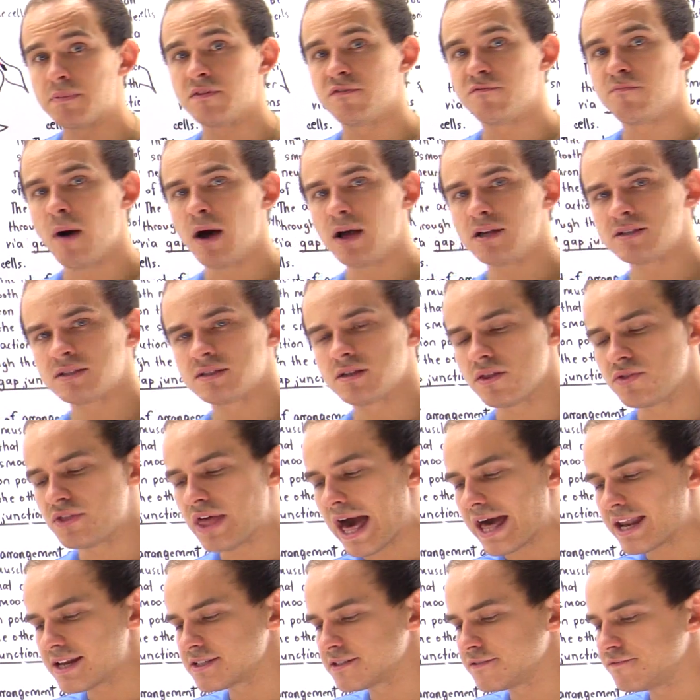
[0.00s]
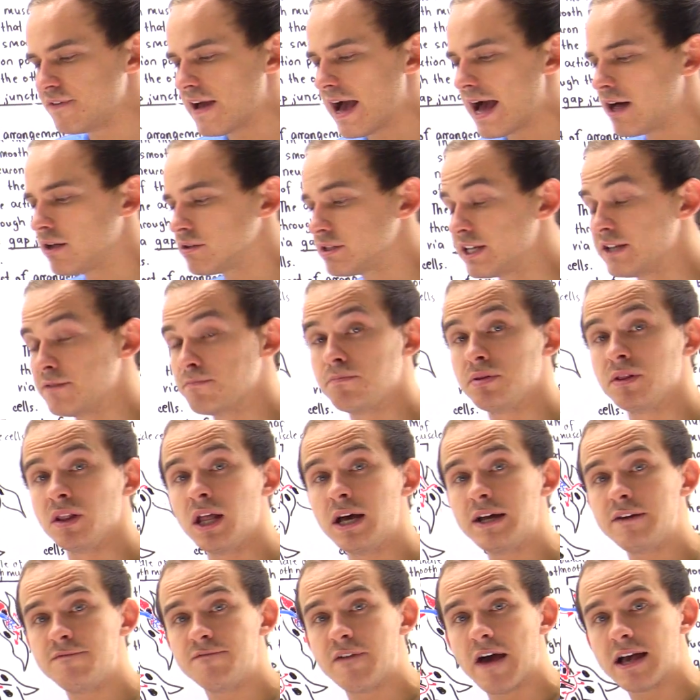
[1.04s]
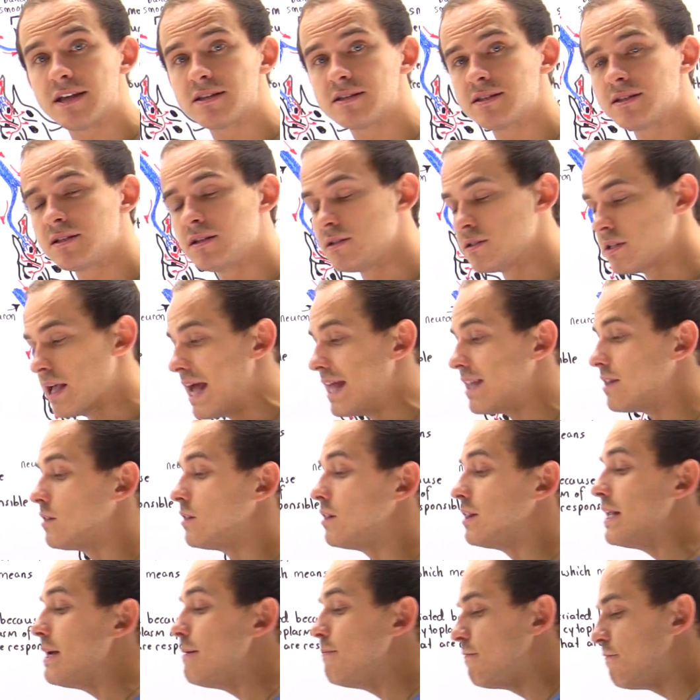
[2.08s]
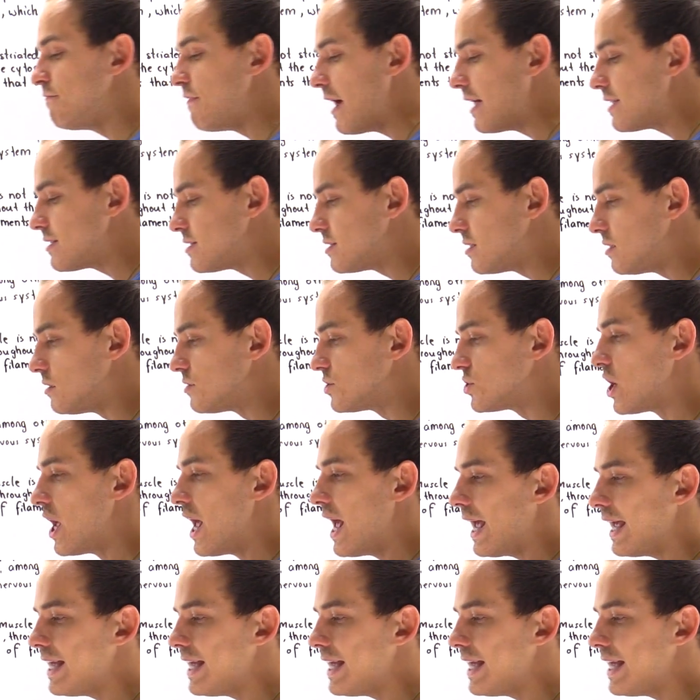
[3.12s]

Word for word: of muscle that is found in blood vessels and lymph vessels.